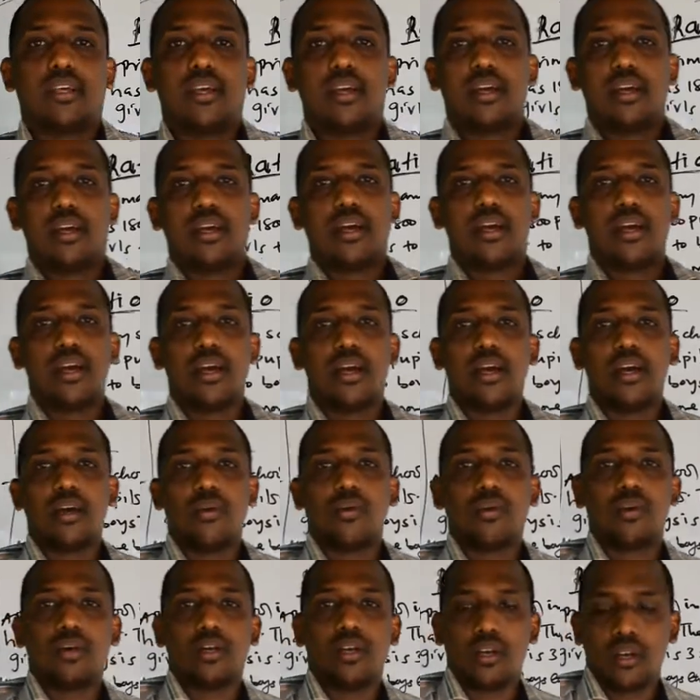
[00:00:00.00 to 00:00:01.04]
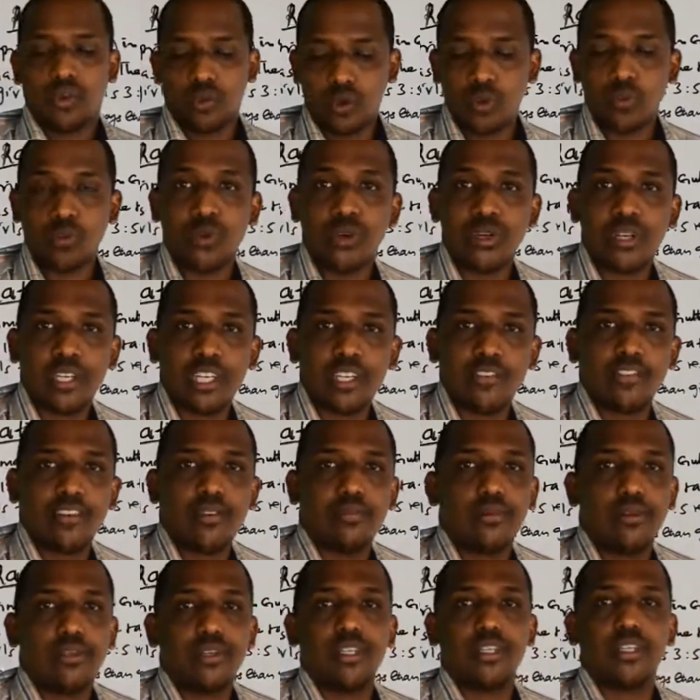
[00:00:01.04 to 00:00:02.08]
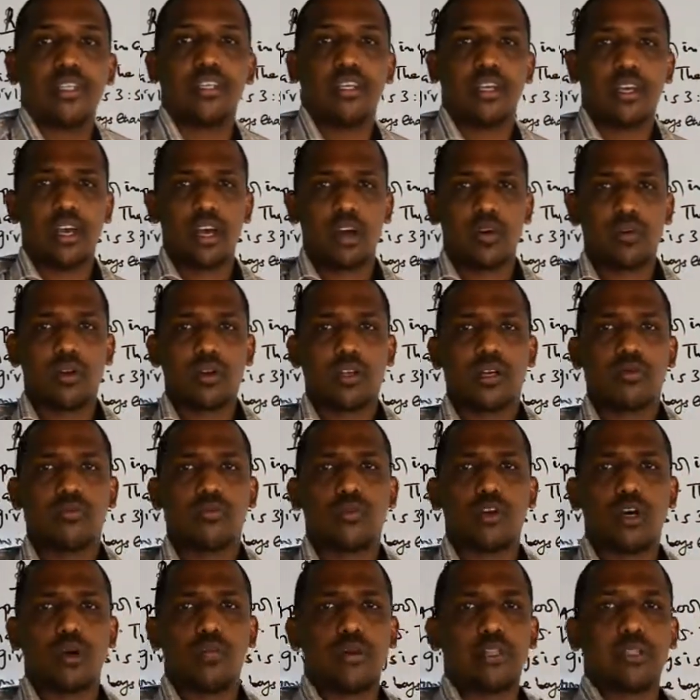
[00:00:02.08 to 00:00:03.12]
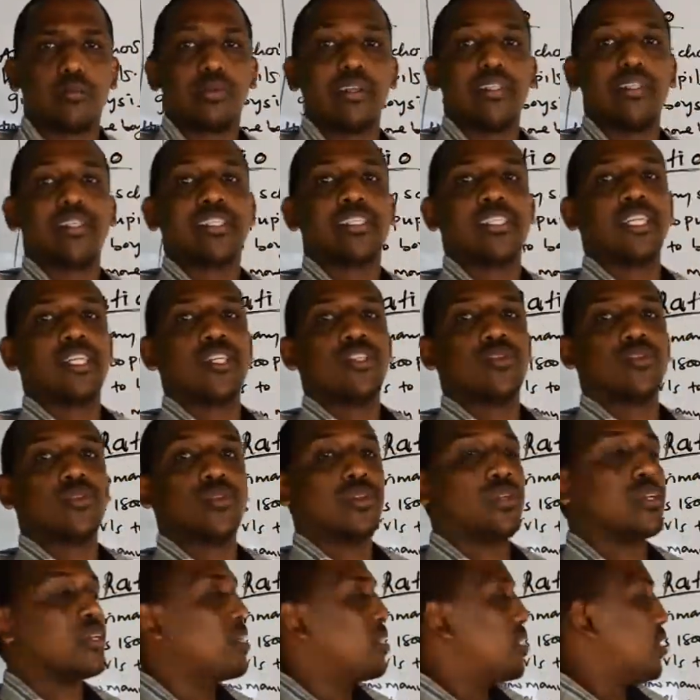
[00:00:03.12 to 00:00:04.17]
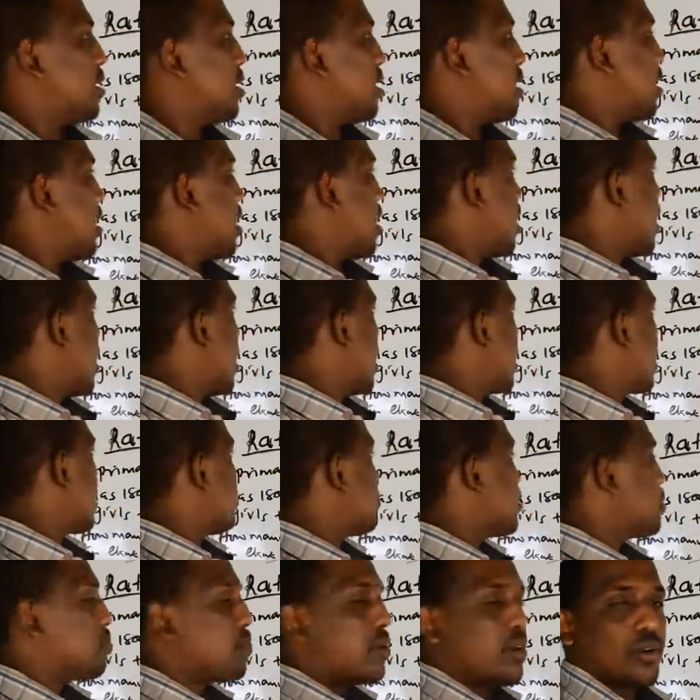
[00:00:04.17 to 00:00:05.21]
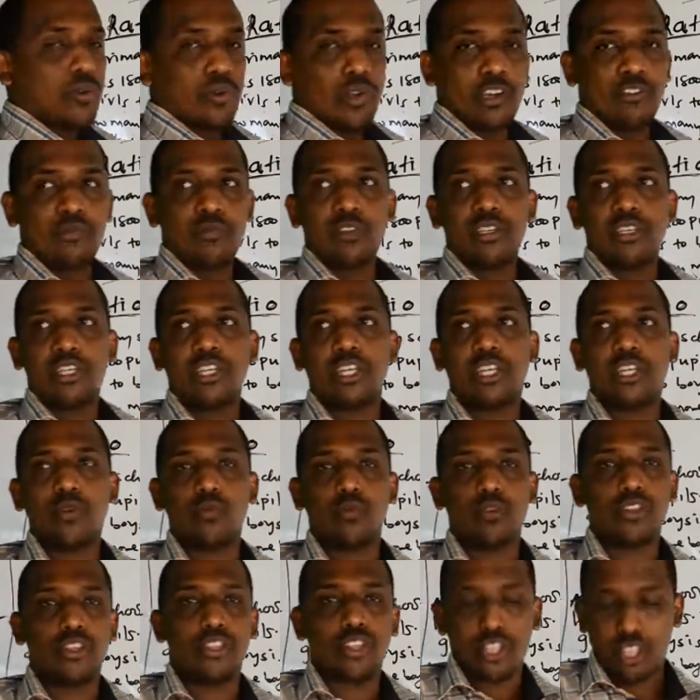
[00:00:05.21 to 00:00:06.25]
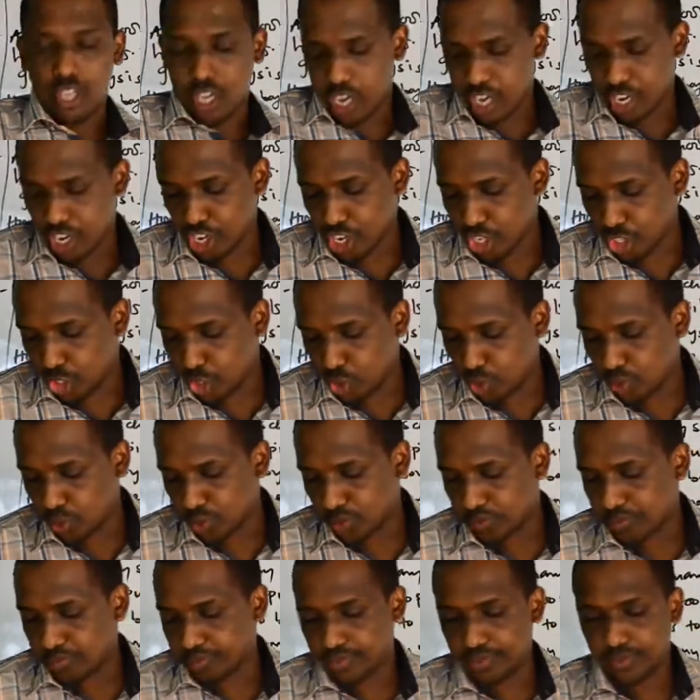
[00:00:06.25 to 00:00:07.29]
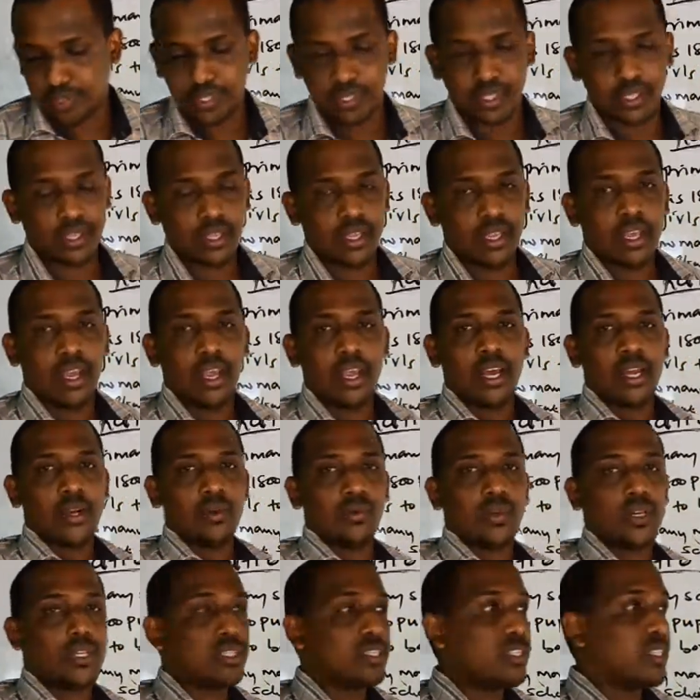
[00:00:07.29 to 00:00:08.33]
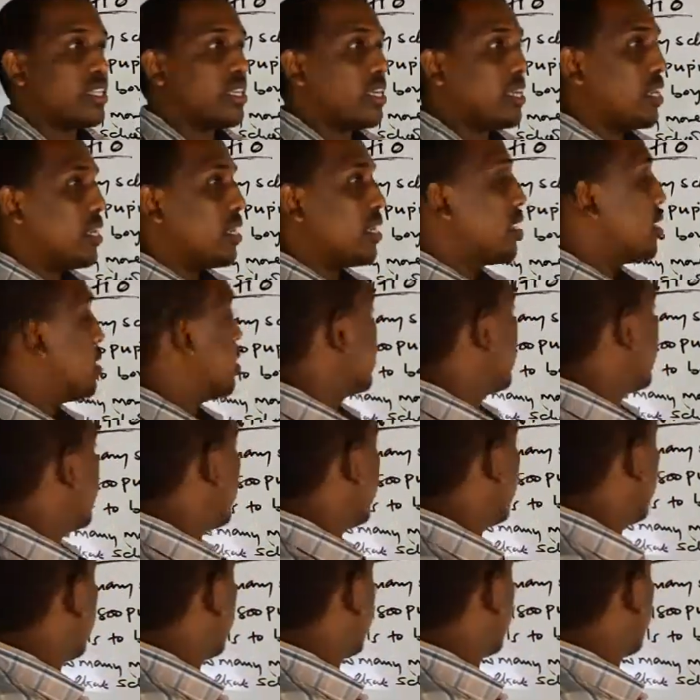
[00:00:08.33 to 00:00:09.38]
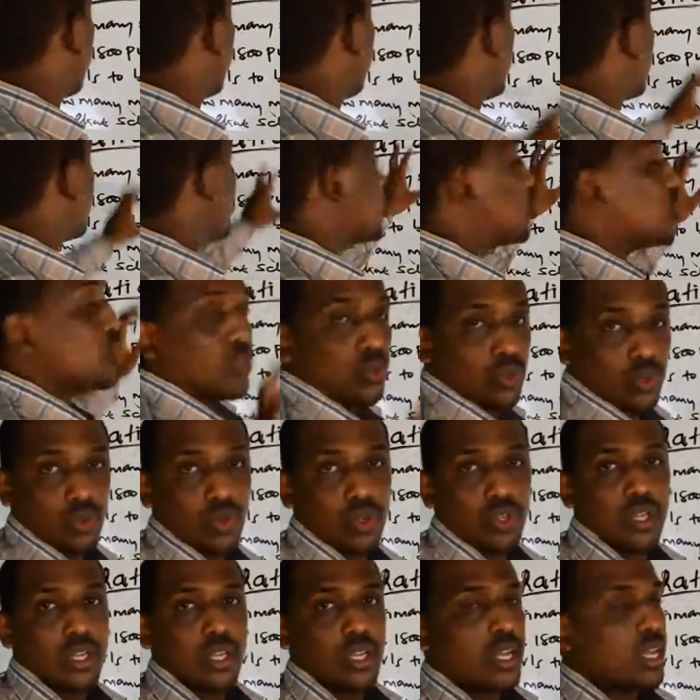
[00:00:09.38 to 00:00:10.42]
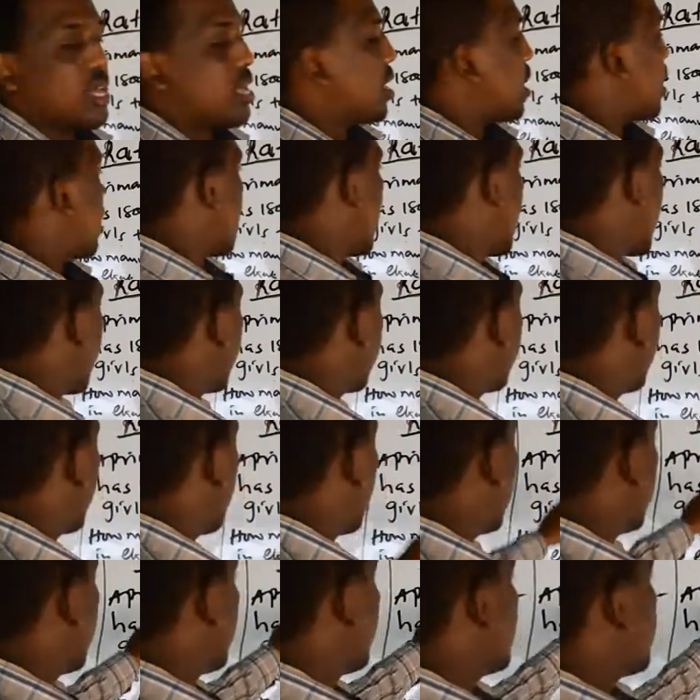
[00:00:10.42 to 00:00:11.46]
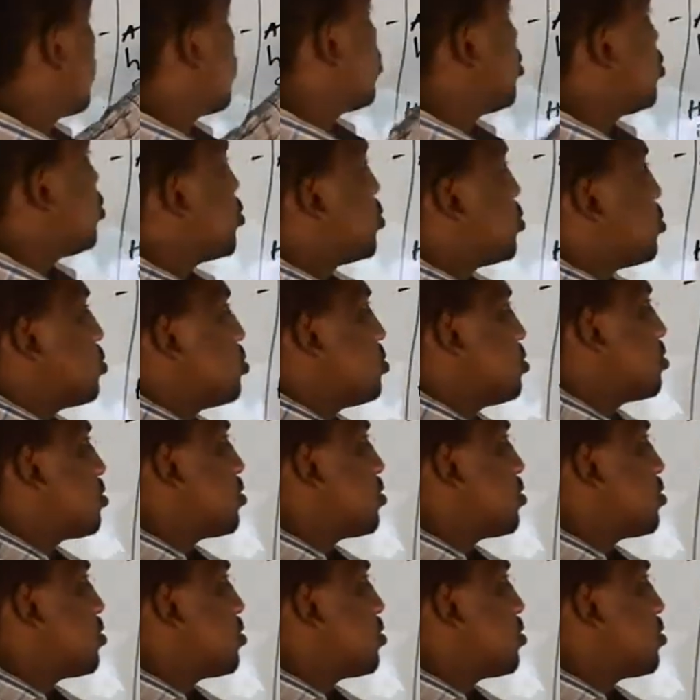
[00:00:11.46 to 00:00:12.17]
Good morning, everybody. Welcome to our mathematics lesson. Remember, we have been dealing with ratio, and we are still in ratio. Here, there's a question.